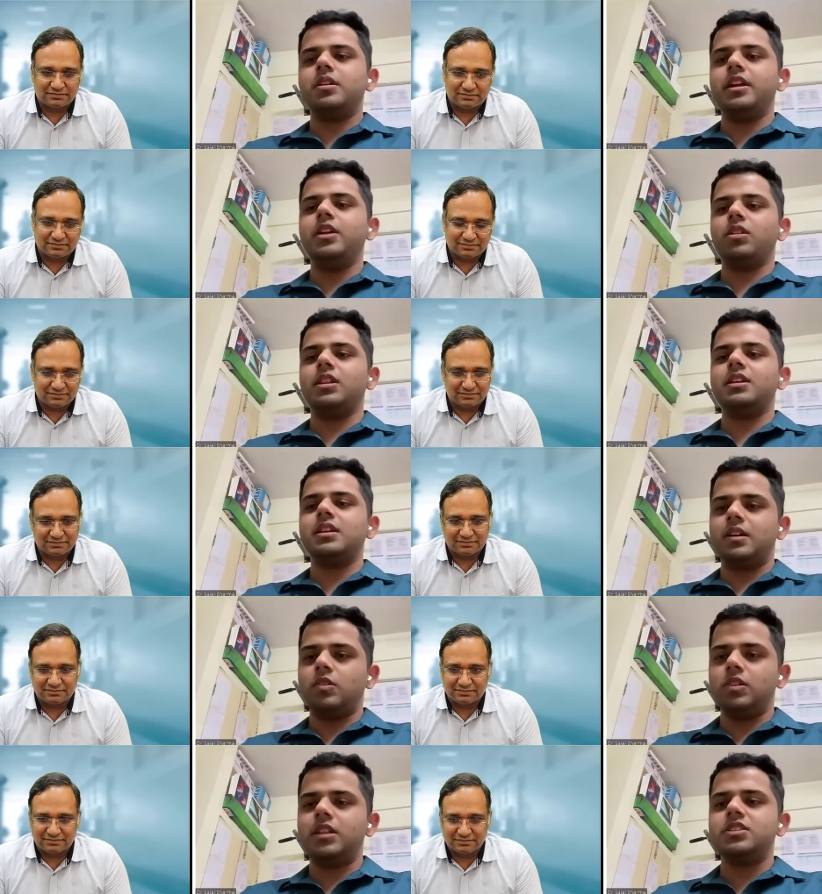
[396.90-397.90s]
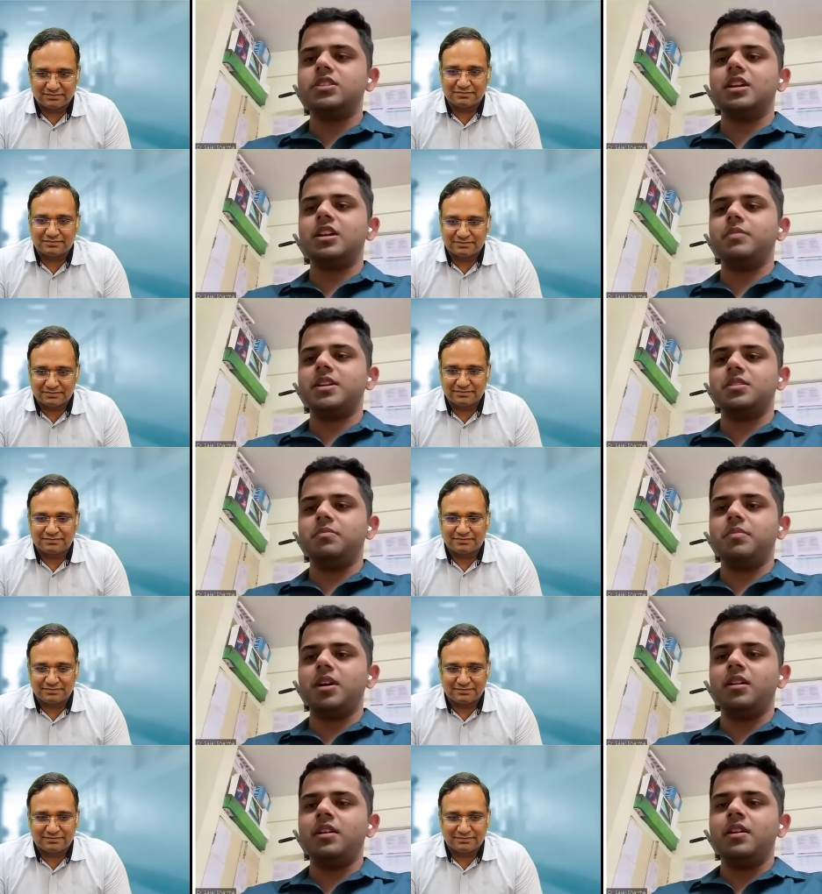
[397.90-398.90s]
Speaker 1: read all the, all the general medicine
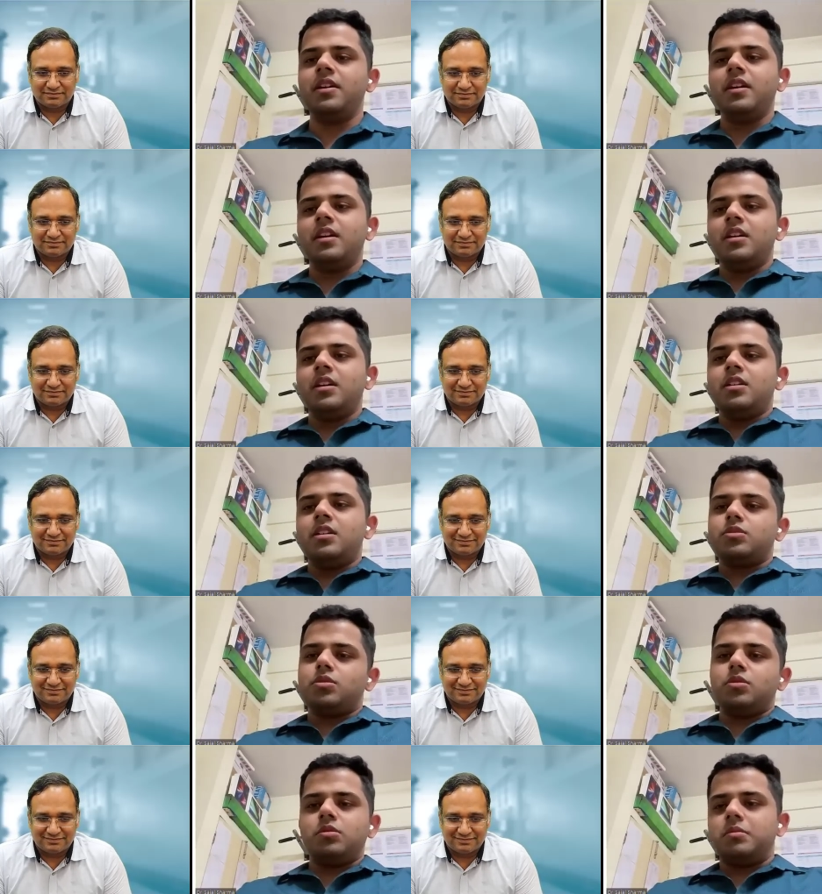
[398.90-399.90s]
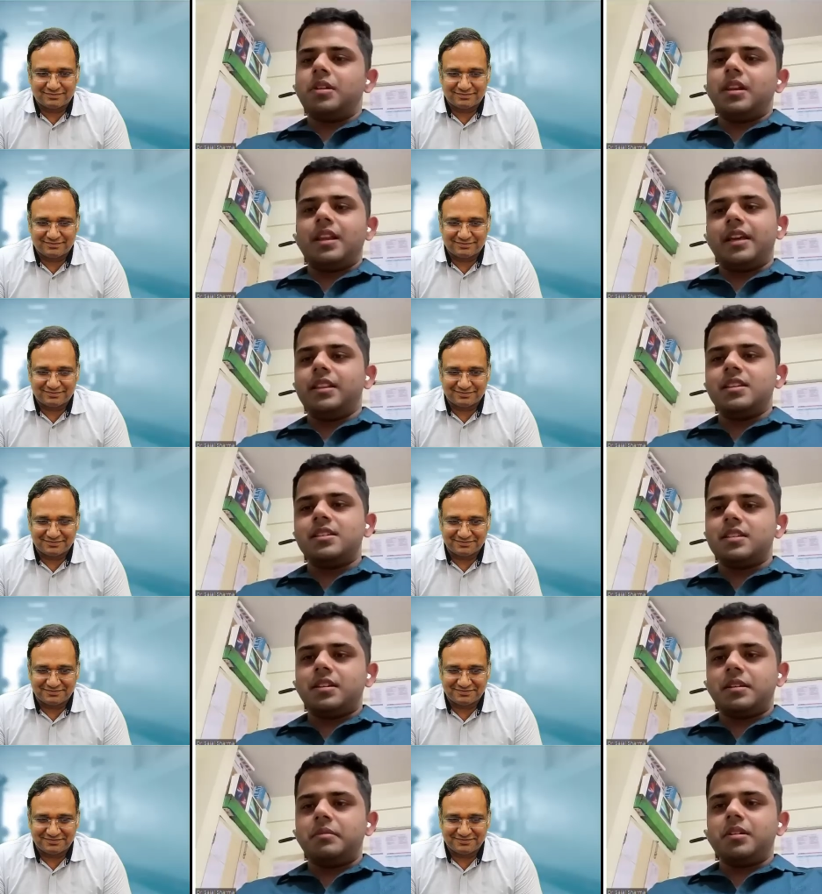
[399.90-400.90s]
part. So like this,
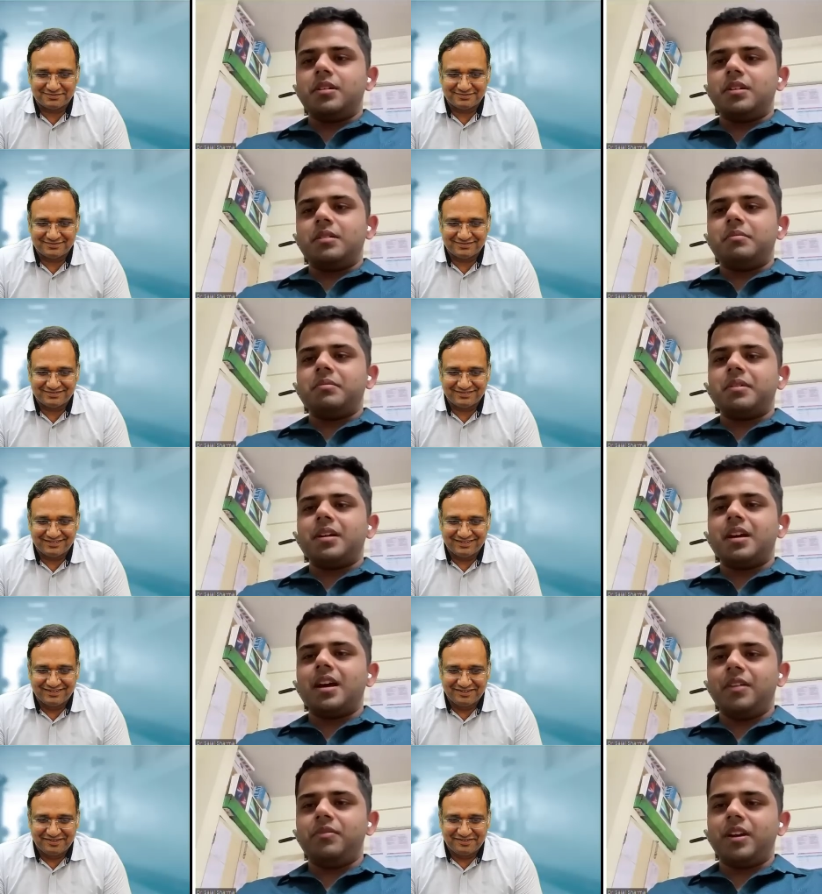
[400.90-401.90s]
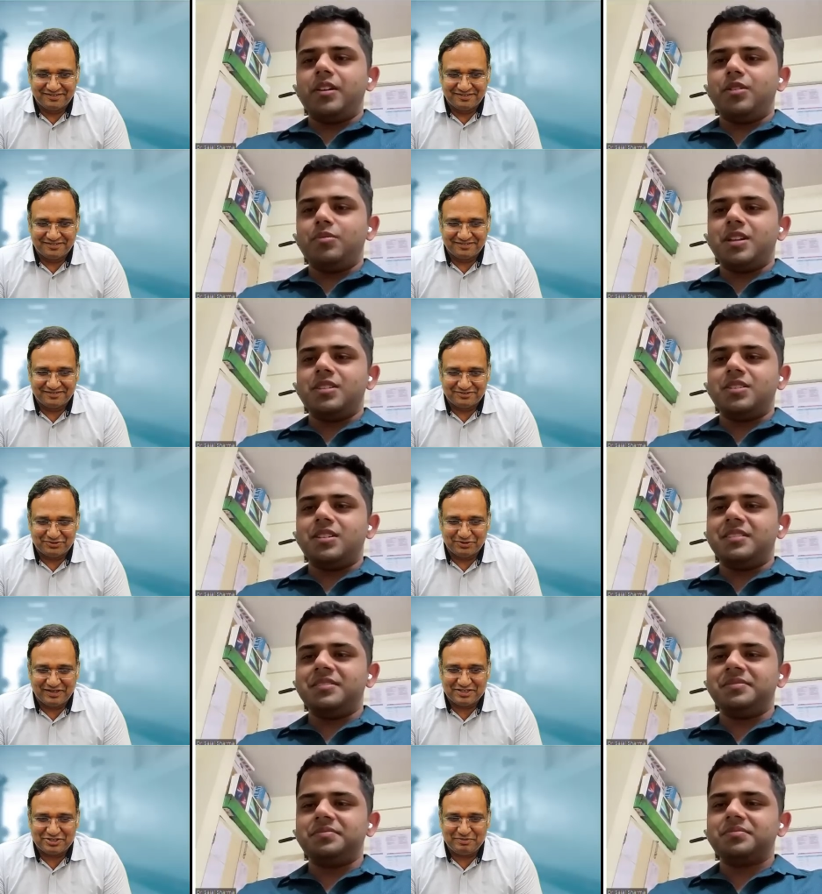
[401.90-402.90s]
I have tried to manage.
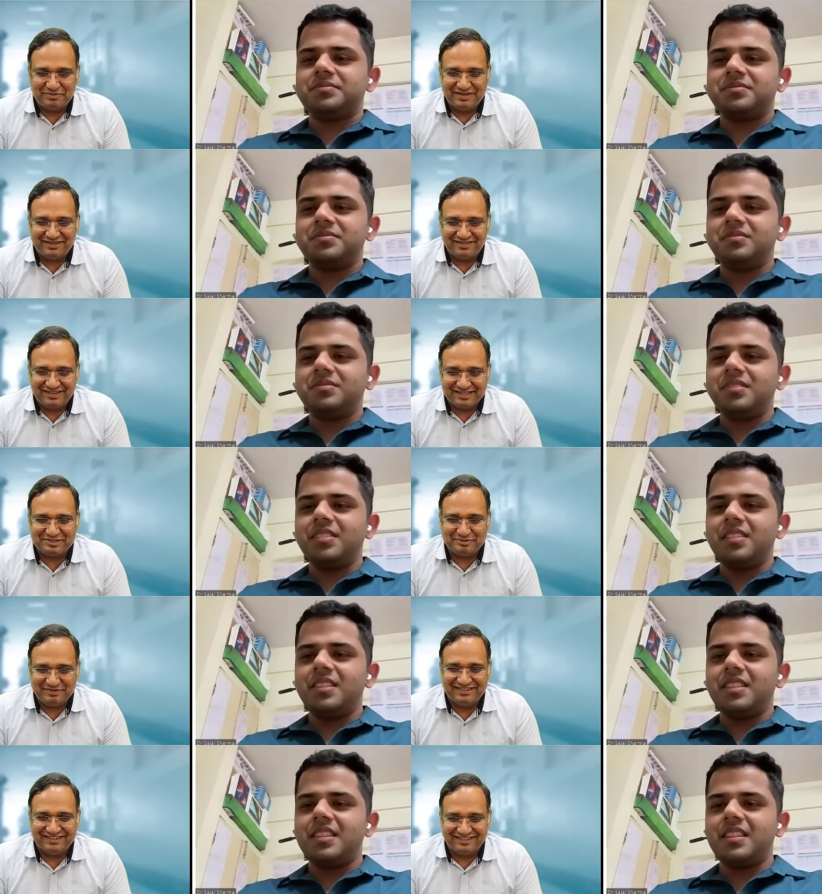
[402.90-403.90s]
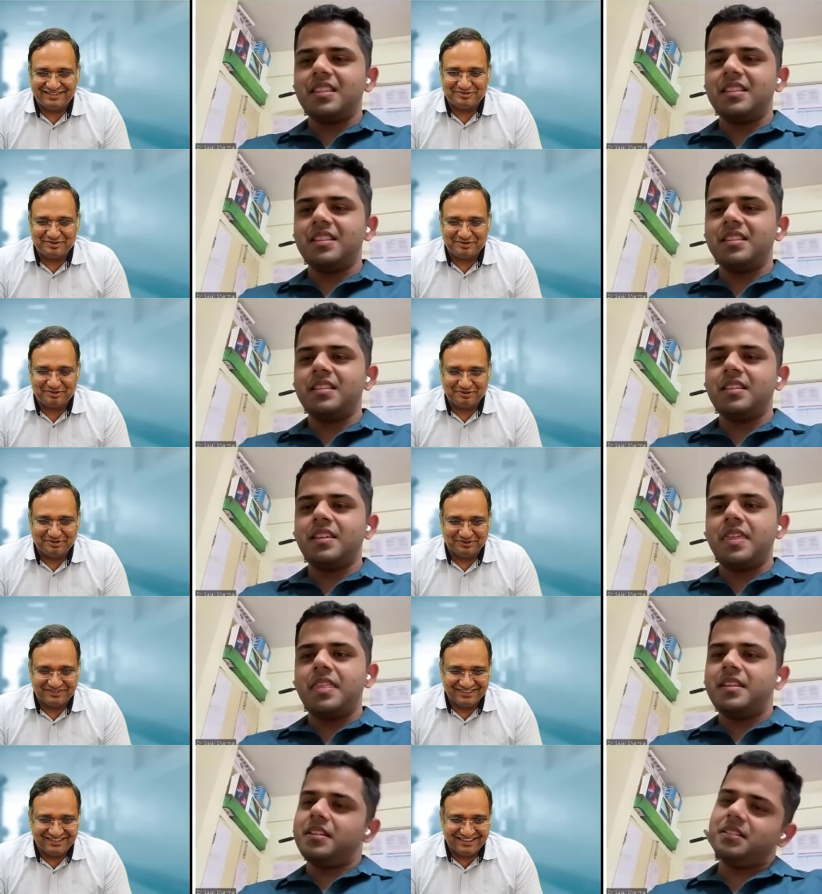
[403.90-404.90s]
Speaker 2: It has to be done. It has to be done. There's no other
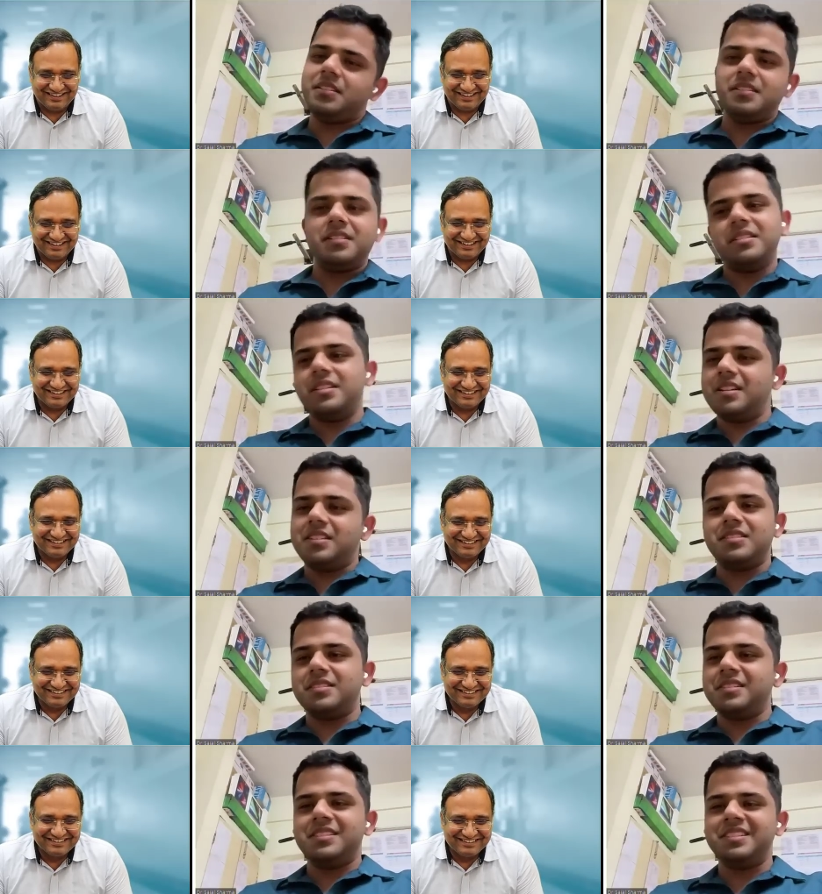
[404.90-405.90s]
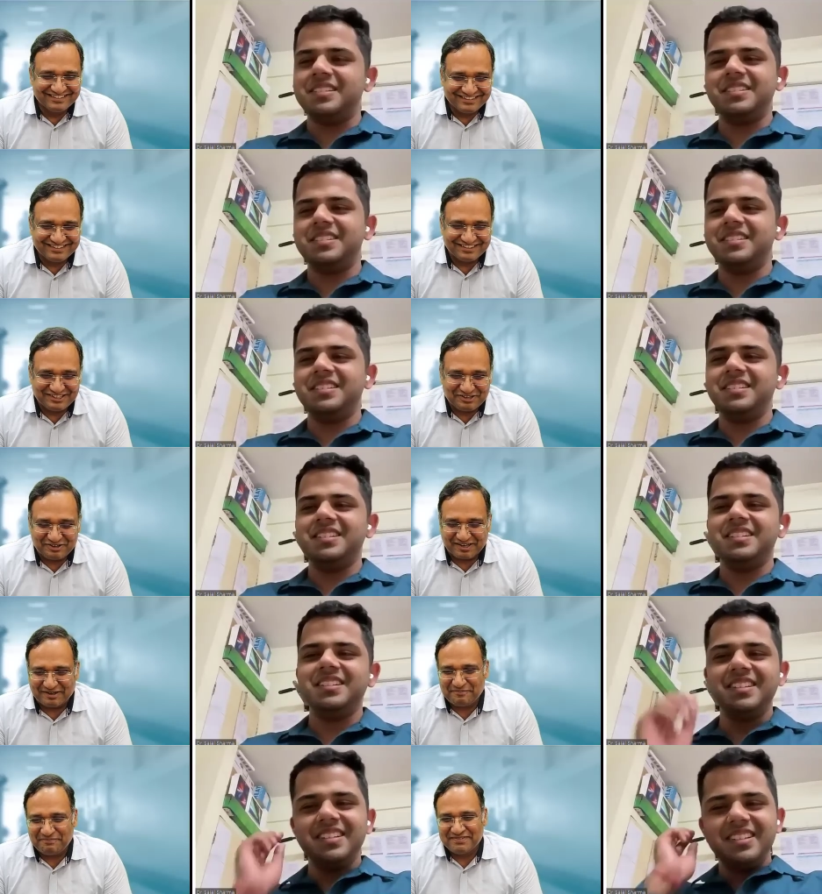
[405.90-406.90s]
go. Yes, sir.
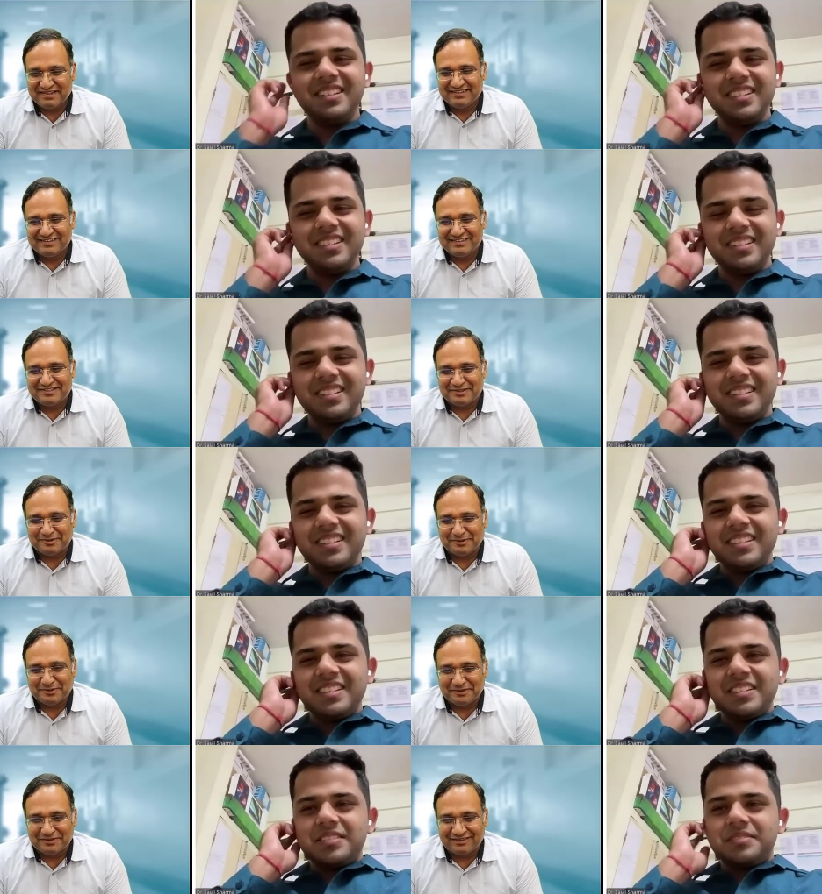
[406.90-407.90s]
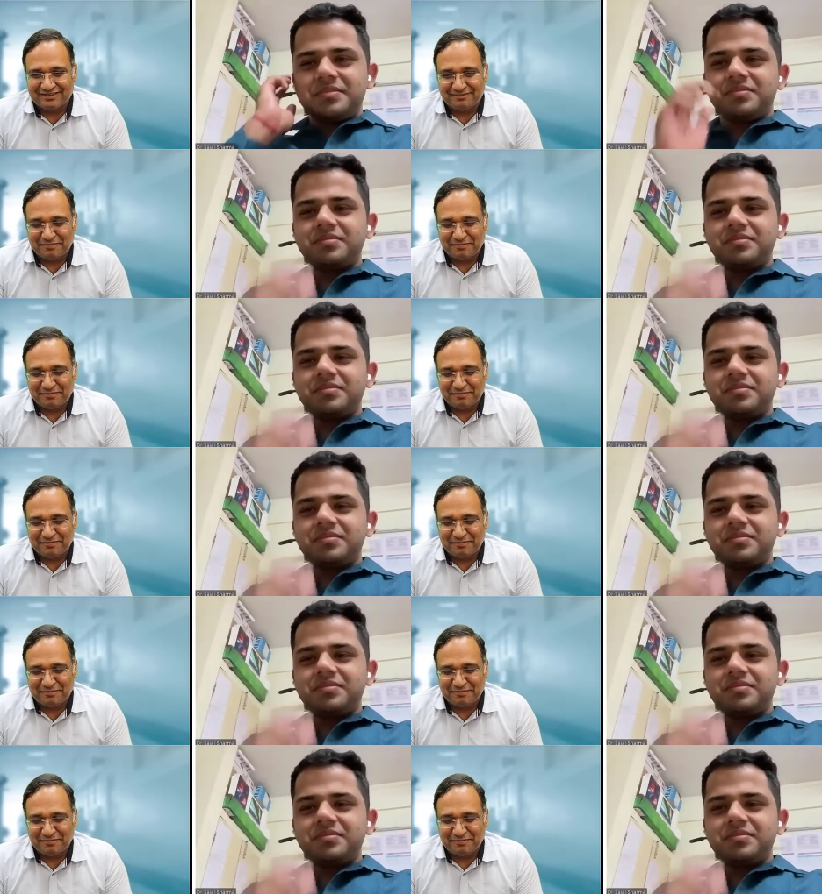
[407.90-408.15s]
Okay. So